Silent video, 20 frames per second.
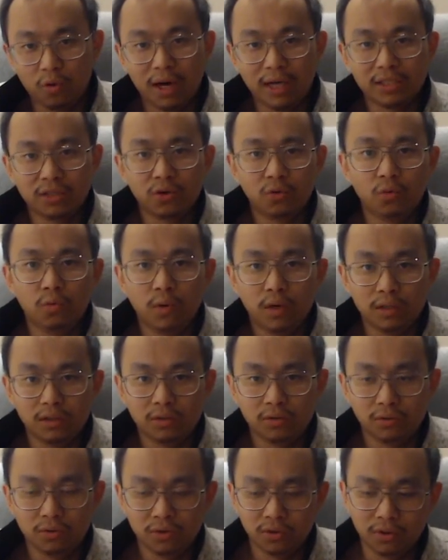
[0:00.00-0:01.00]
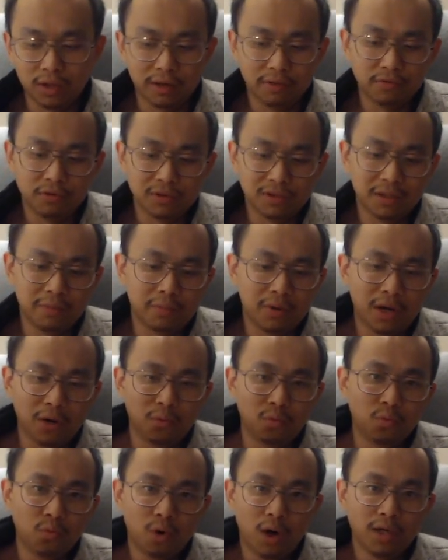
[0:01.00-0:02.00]
I don't want to. So like, for example, I
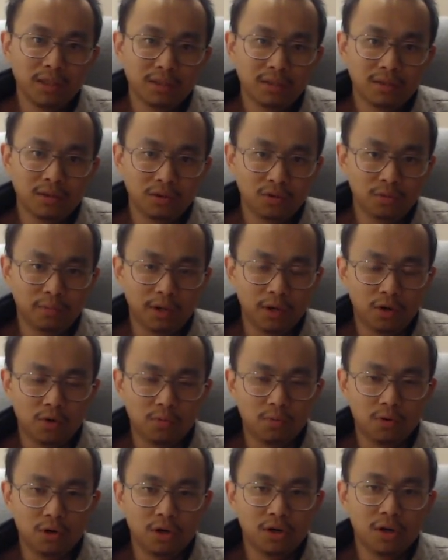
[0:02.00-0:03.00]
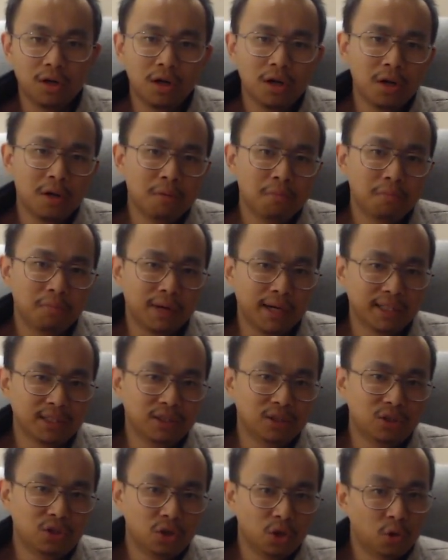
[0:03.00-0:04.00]
want to do my homework, but I
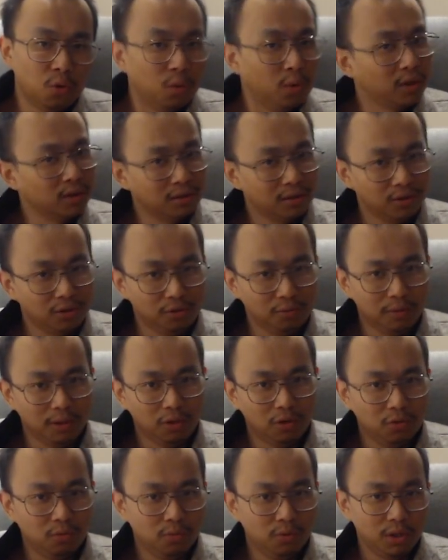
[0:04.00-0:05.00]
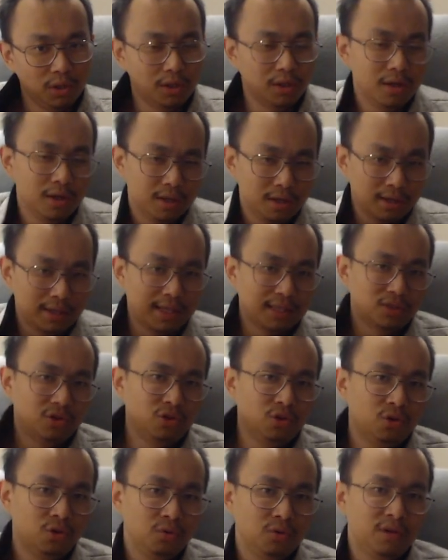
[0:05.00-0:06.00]
don't want to do my homework. That's
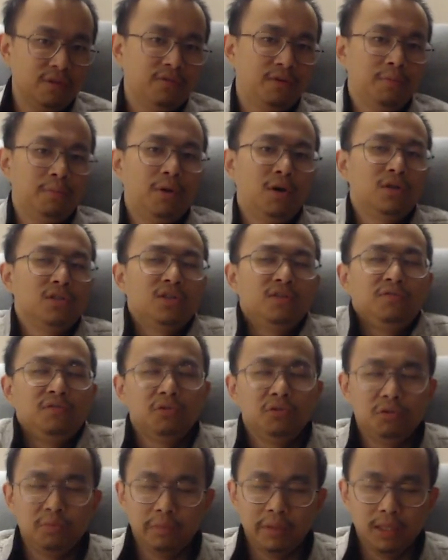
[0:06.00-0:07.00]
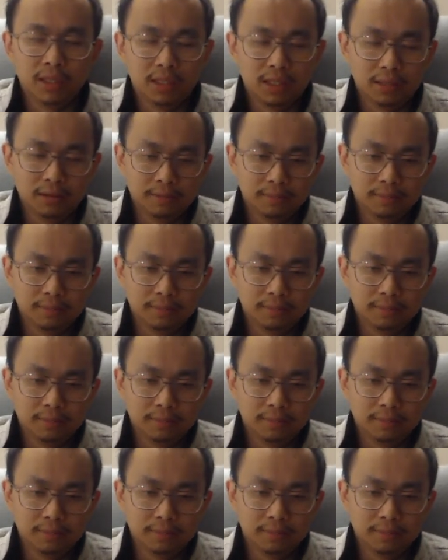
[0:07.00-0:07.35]
two different parts of you speaking.